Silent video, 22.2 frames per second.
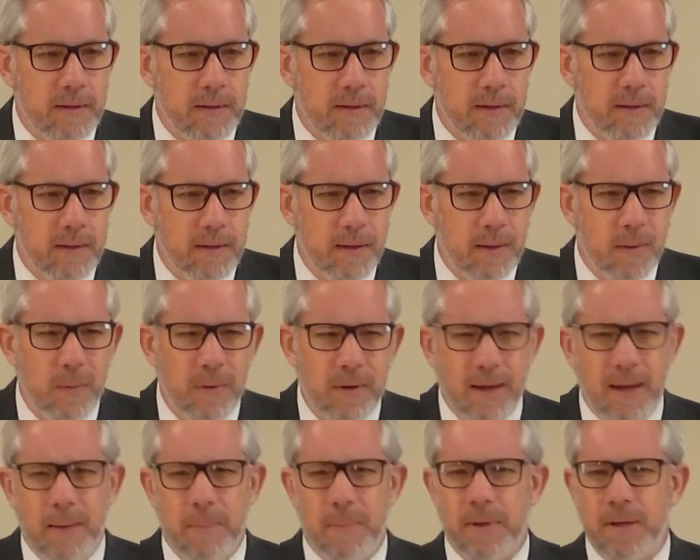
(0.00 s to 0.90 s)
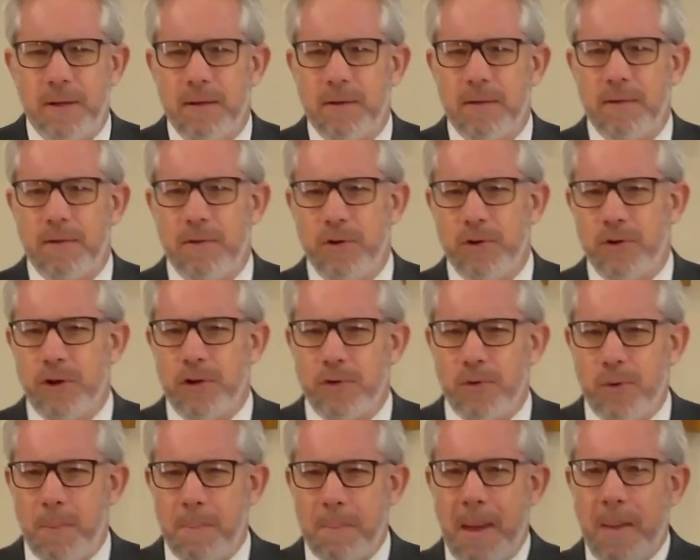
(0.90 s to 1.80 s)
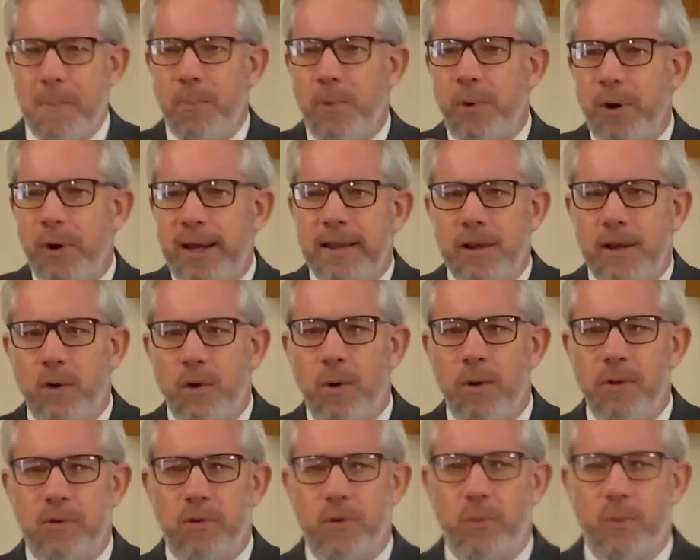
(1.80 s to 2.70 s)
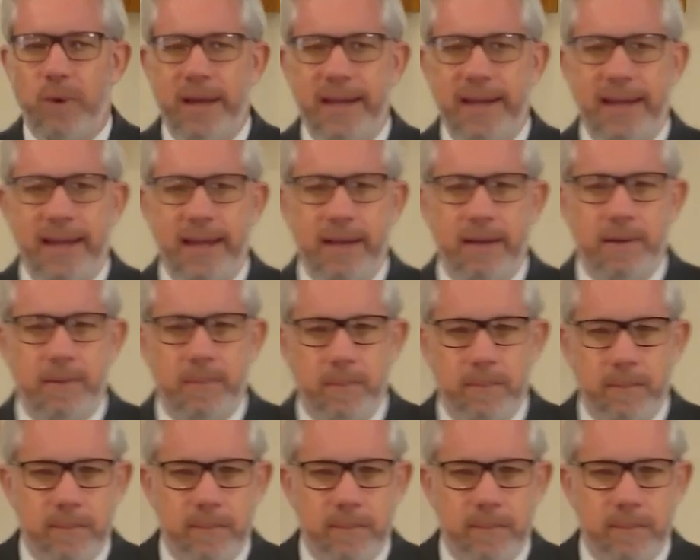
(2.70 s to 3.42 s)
Like, well, yeah, but there's also a membrane that holds the white in.